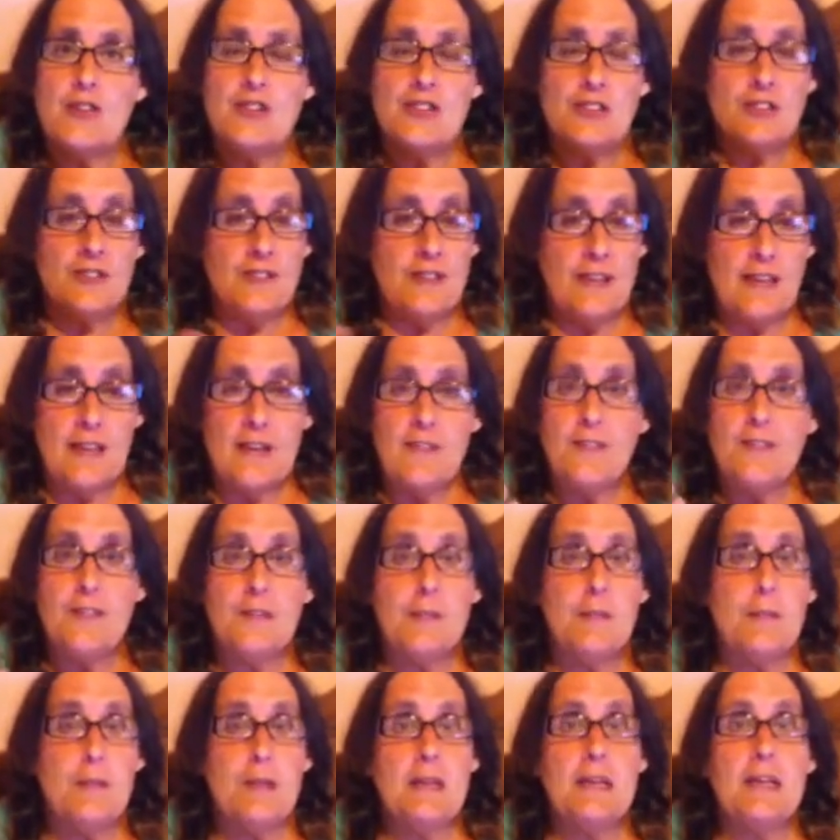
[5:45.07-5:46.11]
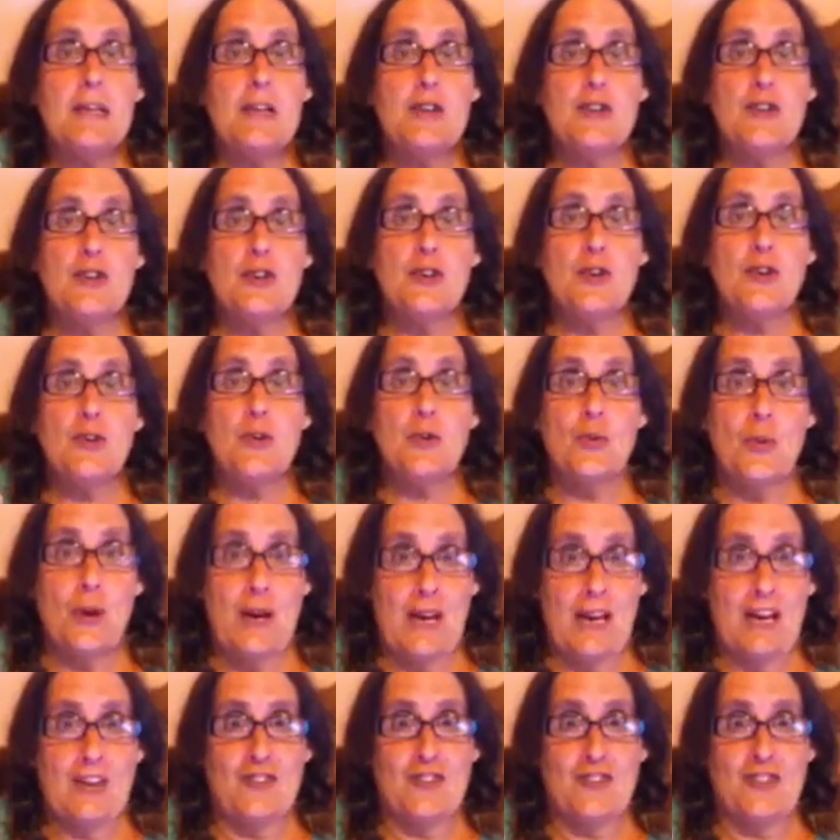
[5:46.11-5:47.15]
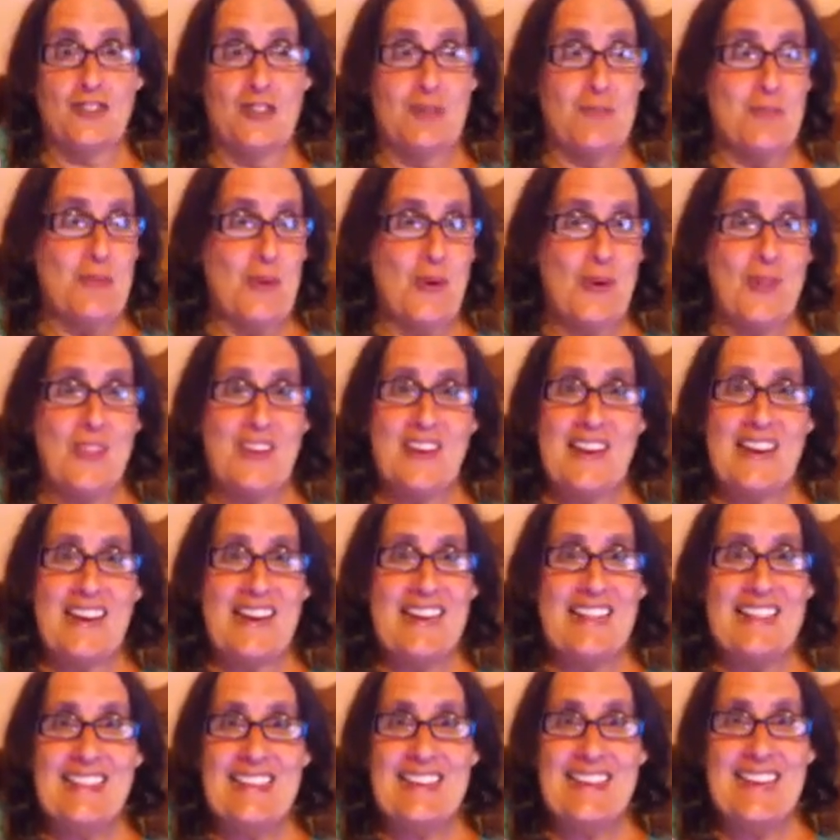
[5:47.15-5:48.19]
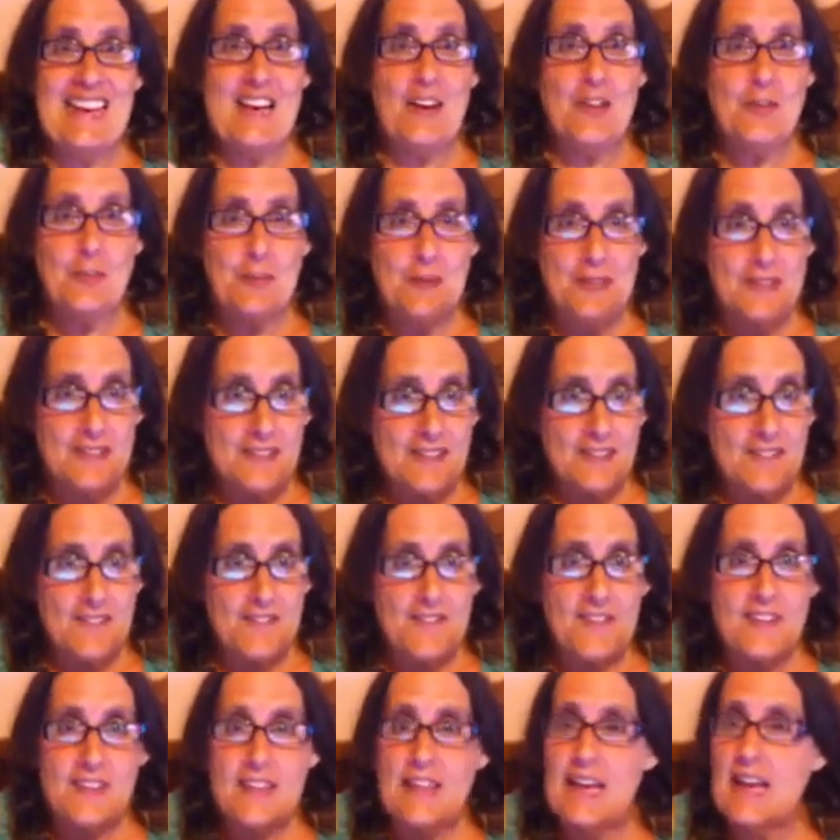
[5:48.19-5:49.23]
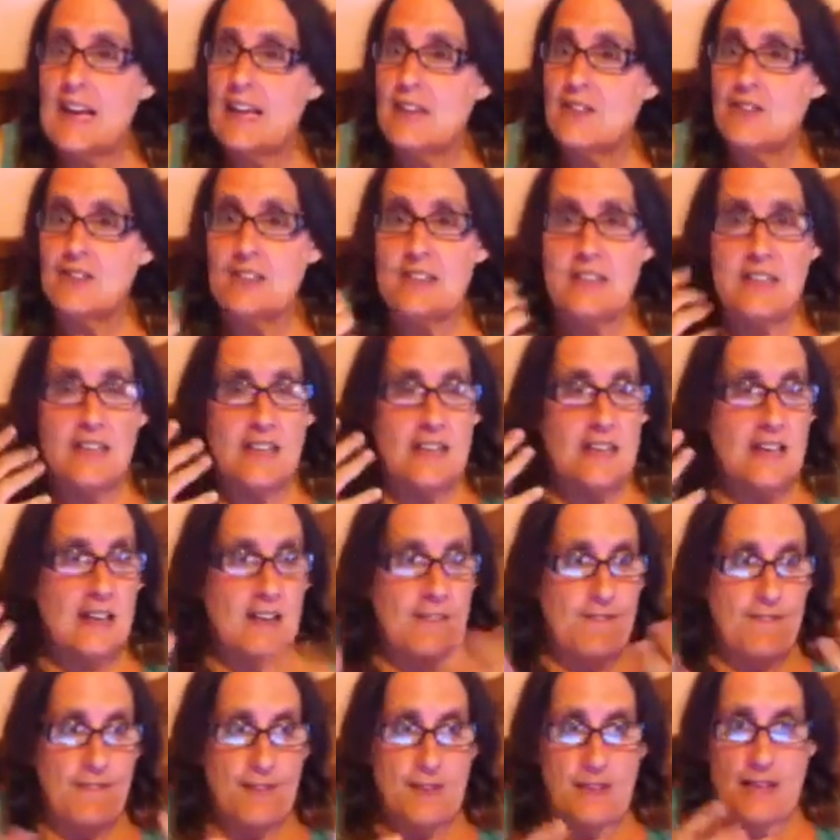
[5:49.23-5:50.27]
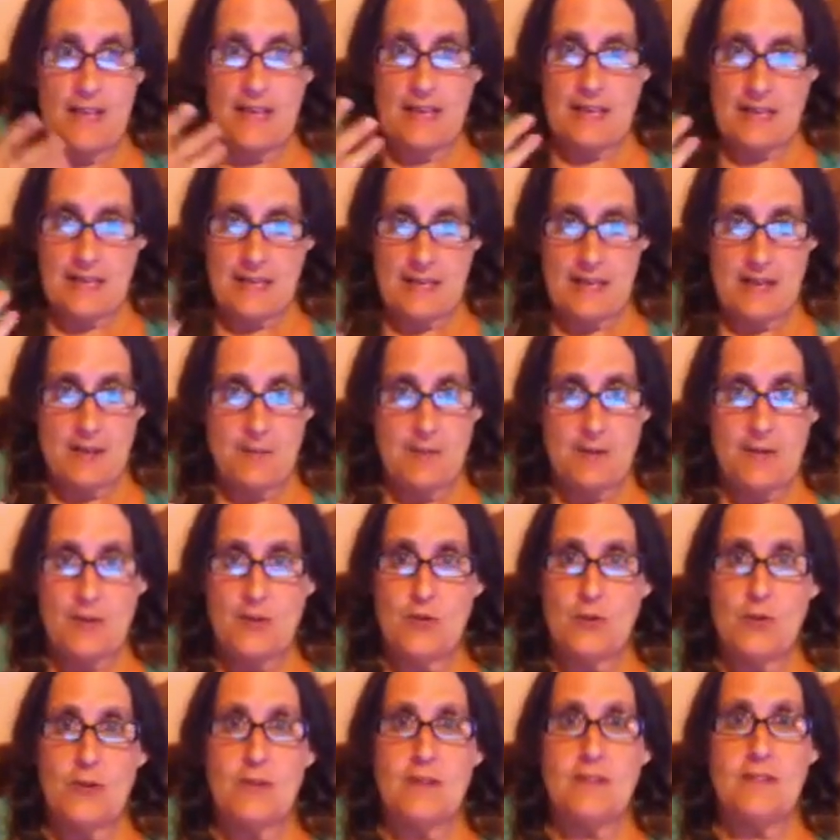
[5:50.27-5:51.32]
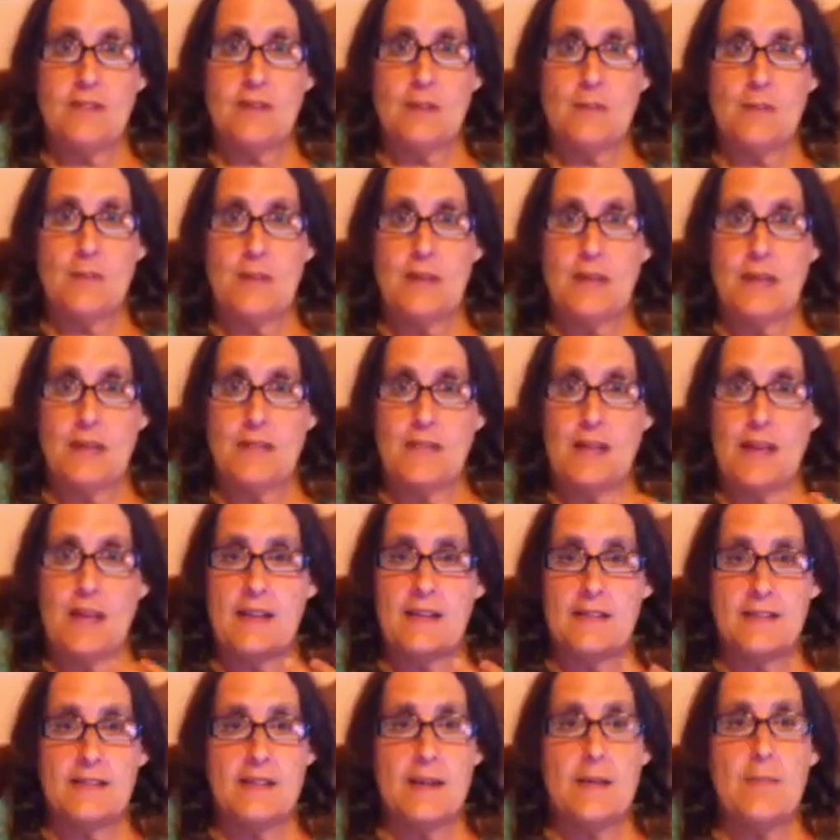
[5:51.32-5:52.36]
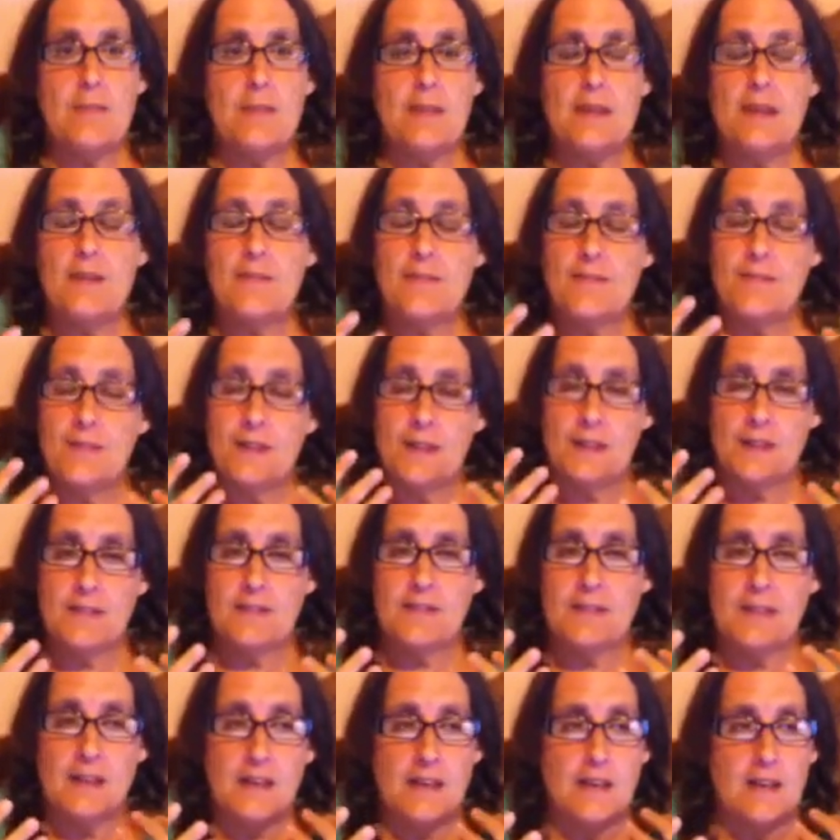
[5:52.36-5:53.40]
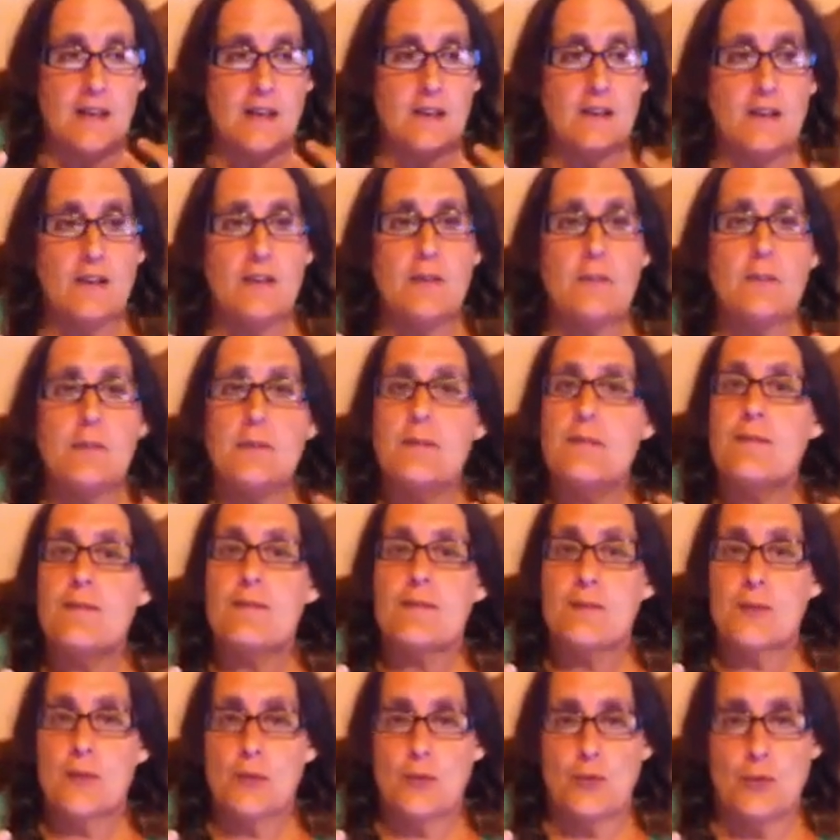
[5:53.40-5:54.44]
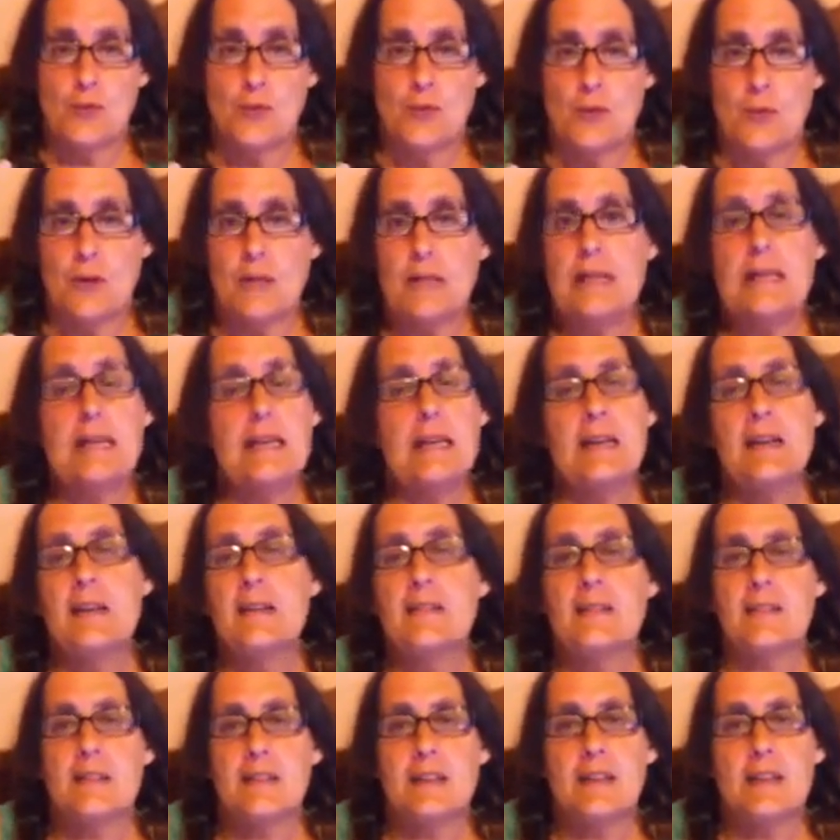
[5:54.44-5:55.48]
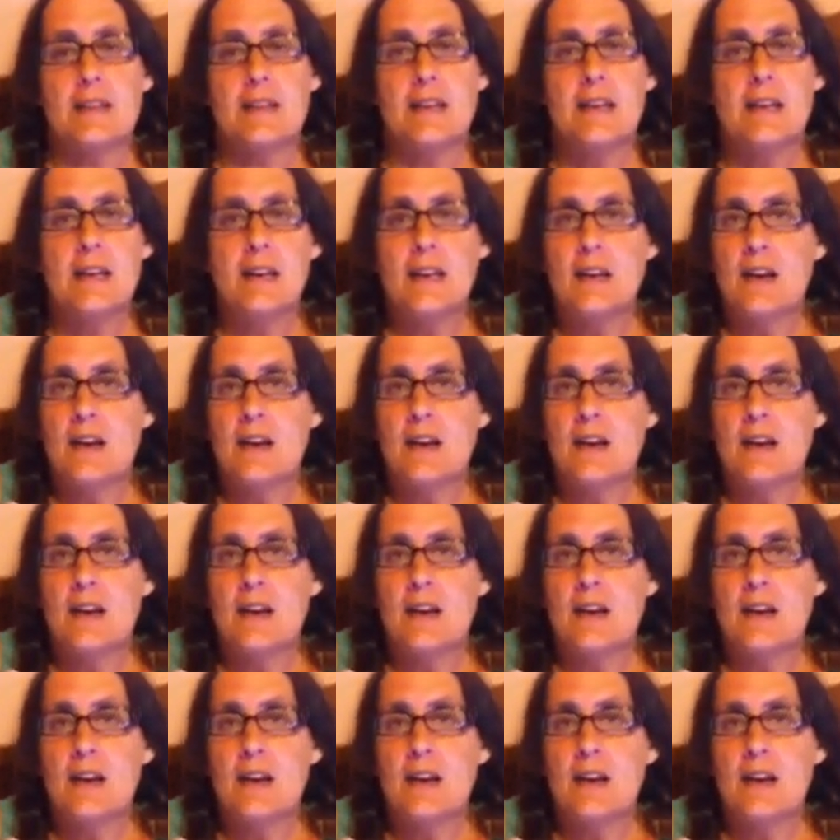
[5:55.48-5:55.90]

just to have something to do, actually, more than anything else, because I feel agitated and I feel like I need to be doing something, and that something feels like it could be food really easily.